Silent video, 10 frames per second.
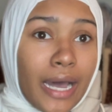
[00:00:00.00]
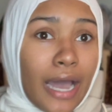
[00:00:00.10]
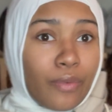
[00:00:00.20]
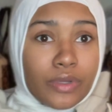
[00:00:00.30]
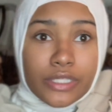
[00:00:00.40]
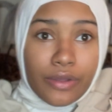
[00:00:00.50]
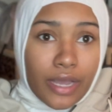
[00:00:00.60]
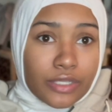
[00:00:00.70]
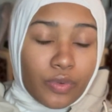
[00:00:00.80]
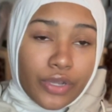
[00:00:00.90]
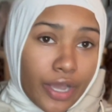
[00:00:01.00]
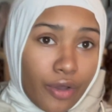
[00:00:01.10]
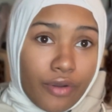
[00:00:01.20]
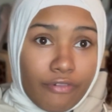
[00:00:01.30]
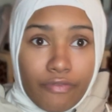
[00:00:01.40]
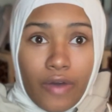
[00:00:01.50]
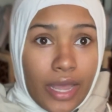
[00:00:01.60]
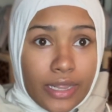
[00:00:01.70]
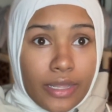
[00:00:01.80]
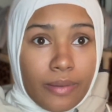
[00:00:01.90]
I will tell you guys where you can go to
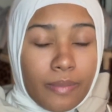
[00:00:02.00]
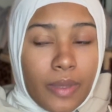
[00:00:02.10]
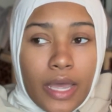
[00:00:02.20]
find them.